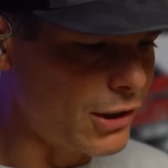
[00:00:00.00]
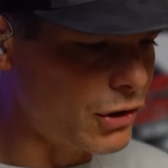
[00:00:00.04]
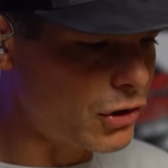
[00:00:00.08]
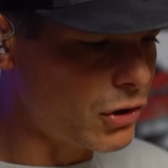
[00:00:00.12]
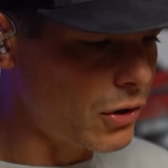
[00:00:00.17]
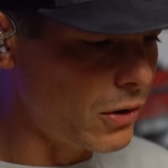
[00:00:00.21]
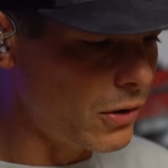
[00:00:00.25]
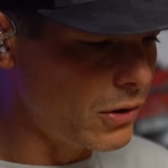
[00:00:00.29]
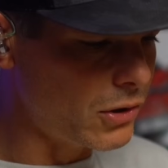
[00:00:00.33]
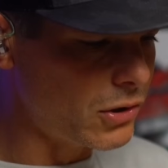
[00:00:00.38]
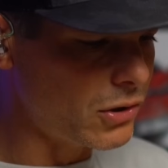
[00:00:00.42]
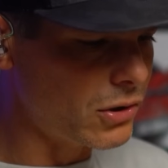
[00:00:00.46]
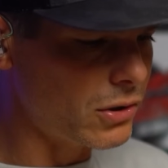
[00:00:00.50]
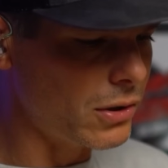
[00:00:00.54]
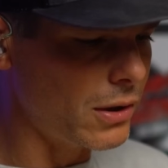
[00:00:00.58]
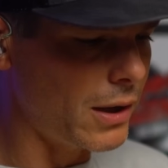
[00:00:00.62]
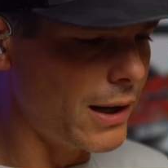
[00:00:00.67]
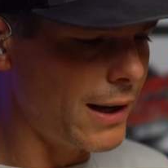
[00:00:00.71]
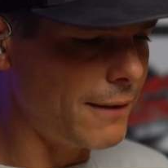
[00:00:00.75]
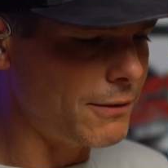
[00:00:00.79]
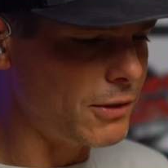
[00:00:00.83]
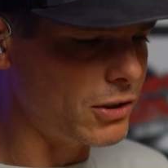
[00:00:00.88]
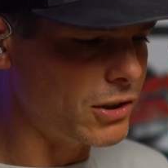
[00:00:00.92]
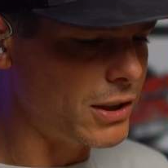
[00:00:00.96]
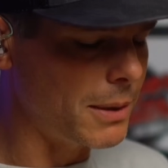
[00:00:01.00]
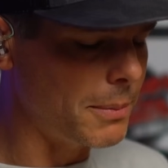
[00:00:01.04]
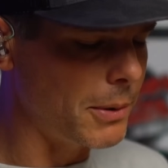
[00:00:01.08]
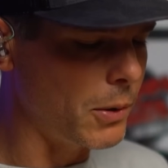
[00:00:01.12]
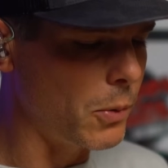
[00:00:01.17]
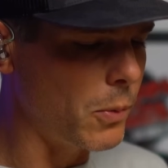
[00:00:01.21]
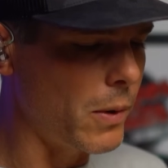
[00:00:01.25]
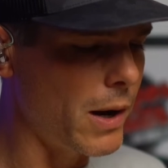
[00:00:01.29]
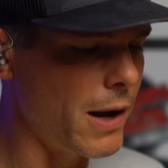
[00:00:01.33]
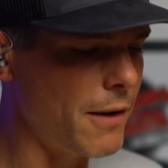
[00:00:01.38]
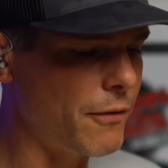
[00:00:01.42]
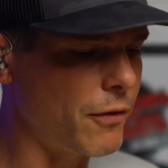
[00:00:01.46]
at church after
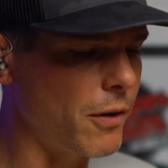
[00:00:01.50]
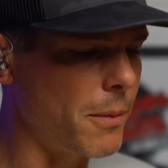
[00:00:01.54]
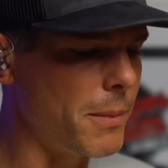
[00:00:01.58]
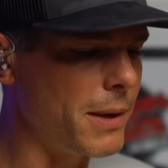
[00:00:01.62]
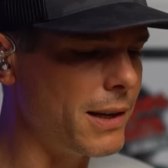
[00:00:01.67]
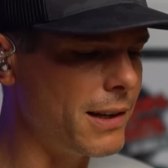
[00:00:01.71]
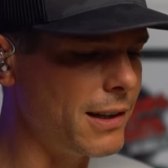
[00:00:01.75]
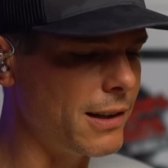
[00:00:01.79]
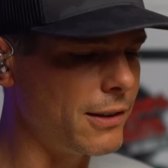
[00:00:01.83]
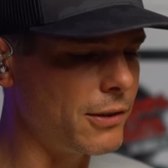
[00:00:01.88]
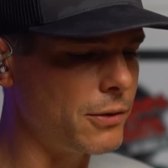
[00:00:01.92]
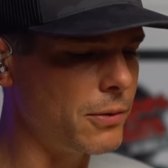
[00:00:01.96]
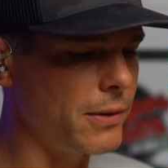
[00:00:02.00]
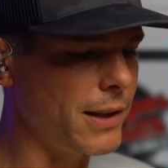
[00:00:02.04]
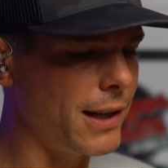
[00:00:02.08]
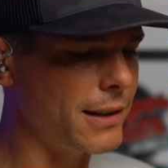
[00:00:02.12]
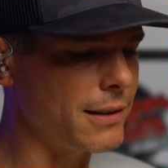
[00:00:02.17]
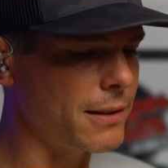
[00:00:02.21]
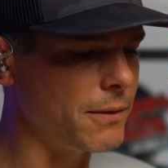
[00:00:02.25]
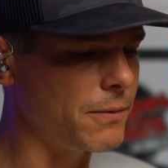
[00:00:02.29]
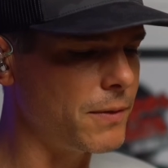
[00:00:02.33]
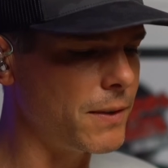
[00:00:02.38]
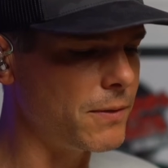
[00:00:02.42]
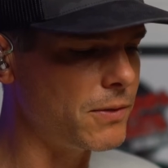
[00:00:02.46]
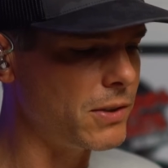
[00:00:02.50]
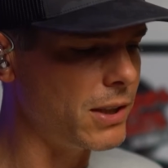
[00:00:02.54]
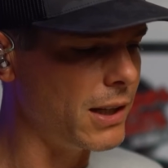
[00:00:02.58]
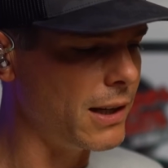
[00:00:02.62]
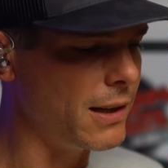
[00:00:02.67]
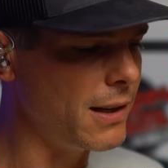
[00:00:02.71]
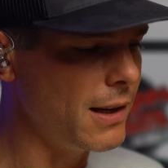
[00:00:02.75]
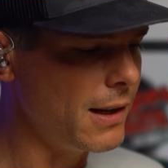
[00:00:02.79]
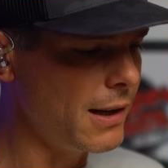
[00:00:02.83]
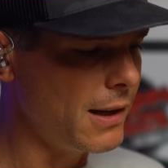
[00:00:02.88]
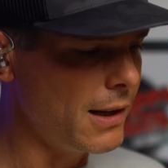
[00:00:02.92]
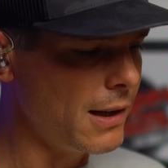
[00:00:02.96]
stepping away from it in
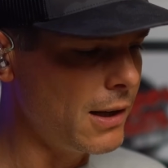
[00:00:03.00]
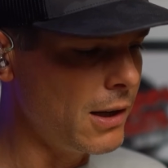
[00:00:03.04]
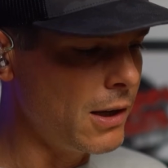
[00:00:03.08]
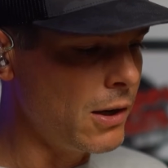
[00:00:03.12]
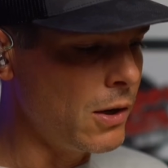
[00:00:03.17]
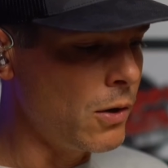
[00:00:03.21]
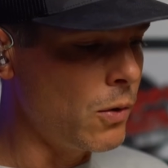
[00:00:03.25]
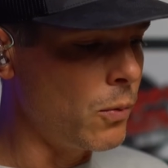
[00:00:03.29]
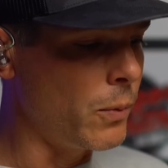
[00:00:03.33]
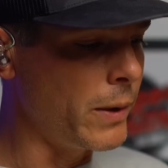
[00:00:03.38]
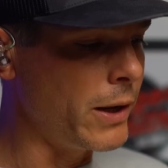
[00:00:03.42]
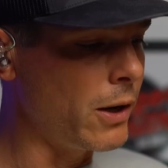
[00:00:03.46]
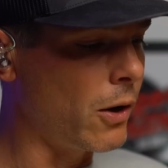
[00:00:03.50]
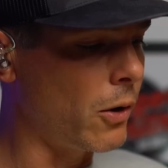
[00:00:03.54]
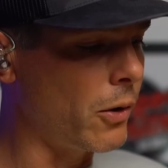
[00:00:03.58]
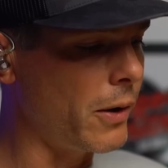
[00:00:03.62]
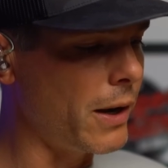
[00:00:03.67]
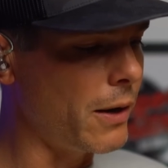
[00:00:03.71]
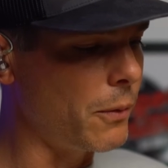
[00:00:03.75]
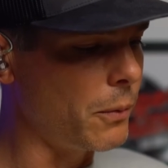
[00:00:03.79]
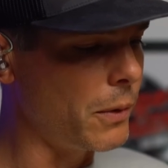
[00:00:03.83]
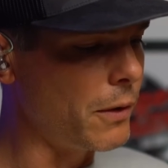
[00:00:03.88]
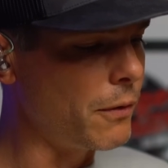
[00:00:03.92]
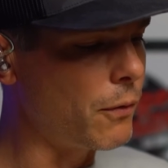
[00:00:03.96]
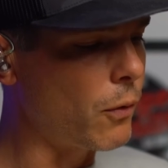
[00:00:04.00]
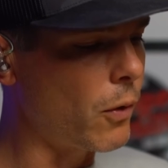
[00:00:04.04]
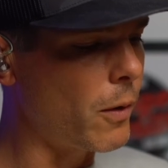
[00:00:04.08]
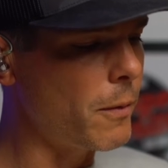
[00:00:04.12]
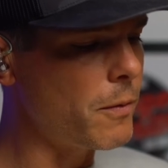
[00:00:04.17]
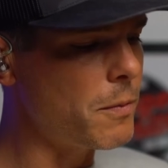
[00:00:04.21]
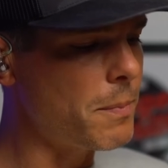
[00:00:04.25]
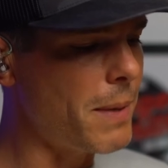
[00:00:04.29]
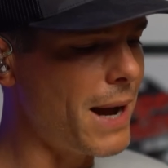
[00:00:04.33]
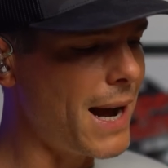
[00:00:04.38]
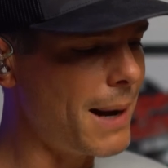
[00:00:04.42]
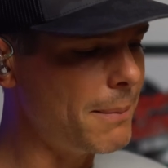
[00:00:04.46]
2015. We are a
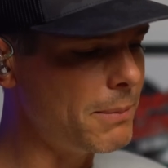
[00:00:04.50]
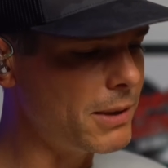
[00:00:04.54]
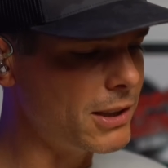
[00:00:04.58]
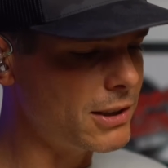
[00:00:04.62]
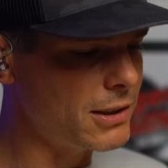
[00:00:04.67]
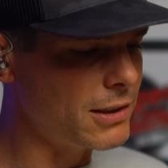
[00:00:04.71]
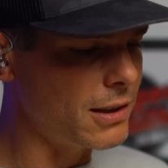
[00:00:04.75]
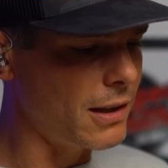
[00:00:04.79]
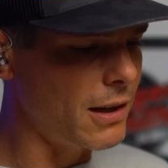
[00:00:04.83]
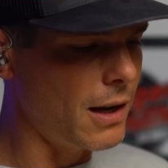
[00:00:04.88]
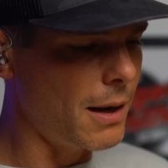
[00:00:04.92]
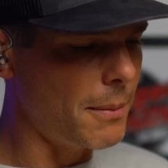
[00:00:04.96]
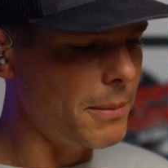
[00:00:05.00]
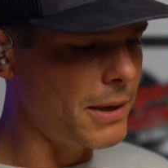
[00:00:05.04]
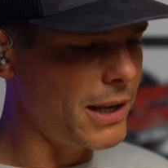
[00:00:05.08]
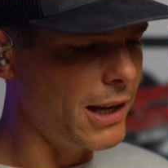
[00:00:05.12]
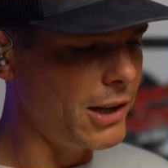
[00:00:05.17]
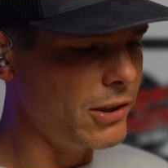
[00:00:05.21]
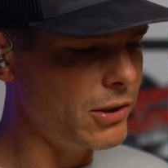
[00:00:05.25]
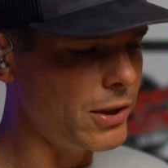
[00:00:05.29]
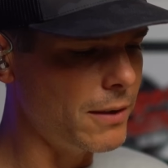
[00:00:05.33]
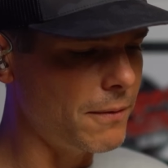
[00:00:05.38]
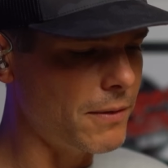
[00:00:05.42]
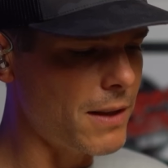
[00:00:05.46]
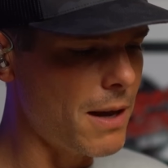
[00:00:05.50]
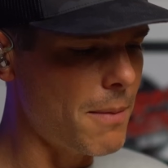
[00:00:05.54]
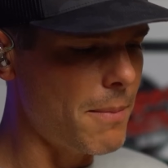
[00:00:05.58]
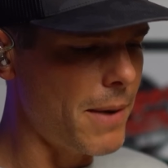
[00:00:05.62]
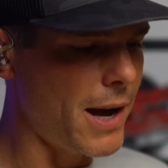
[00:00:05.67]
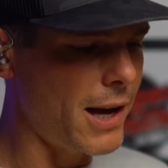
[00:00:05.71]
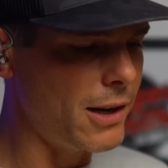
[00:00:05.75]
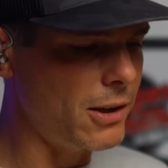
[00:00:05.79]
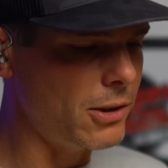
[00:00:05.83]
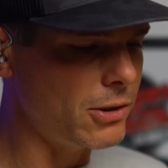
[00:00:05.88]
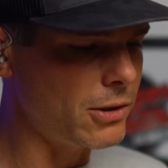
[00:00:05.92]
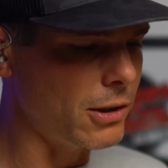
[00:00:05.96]
Reformed Baptist denomination, if that
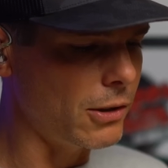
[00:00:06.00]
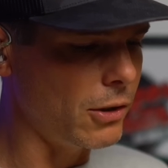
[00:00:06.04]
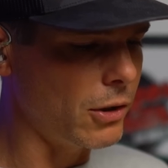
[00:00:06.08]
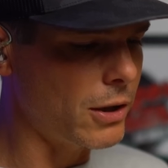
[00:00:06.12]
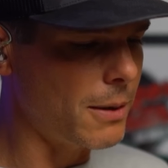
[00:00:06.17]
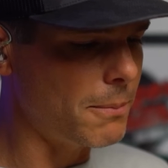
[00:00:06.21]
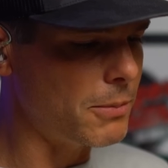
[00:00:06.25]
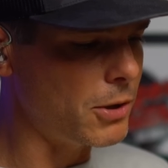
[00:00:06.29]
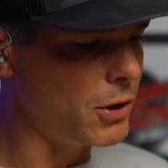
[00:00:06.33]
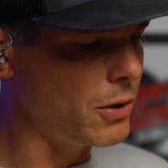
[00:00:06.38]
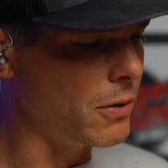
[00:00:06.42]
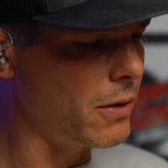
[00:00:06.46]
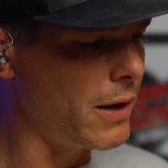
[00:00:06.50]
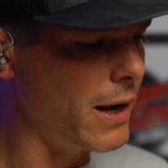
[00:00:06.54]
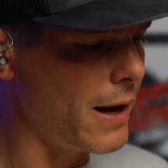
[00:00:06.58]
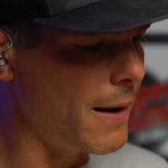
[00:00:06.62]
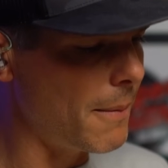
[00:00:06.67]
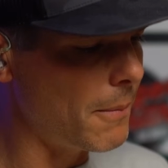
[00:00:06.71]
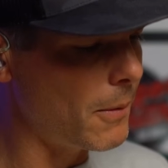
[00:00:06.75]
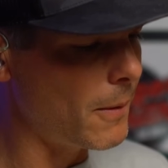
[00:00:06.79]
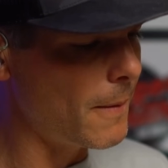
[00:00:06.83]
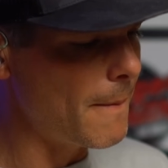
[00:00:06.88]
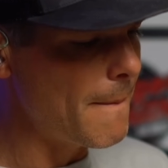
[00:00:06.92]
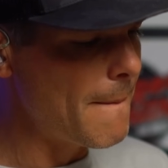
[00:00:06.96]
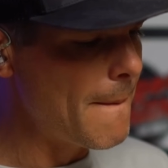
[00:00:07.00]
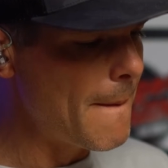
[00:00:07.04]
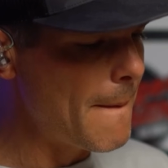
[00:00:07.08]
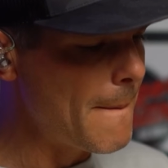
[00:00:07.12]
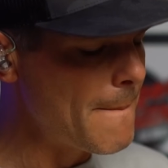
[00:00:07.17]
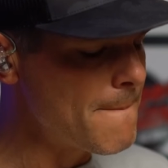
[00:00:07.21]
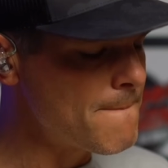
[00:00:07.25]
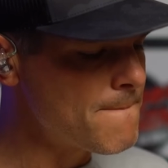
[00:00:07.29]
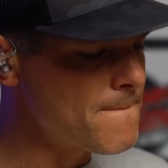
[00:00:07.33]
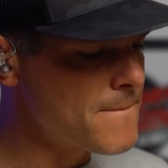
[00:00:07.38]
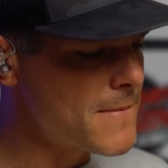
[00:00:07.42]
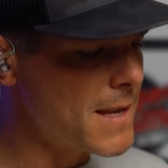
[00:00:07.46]
matters. I look up to you and Amber
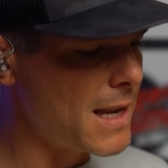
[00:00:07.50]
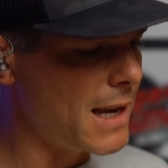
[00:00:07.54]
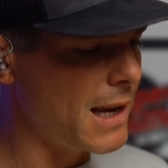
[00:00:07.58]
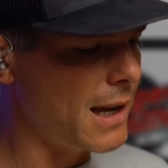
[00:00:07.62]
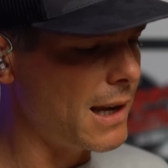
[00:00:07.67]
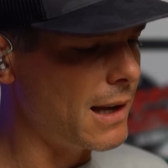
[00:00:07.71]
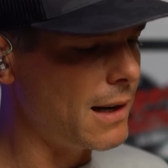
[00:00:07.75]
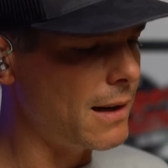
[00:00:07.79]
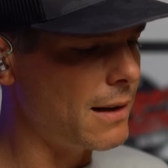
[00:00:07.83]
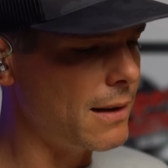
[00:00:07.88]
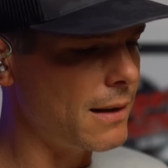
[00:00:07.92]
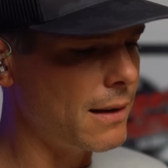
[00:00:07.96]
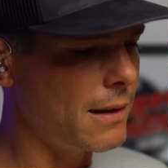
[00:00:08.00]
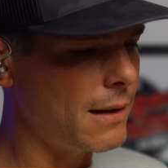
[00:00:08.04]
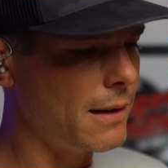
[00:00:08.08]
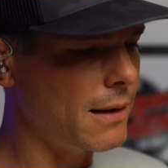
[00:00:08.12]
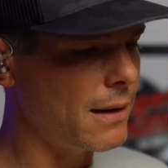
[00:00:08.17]
and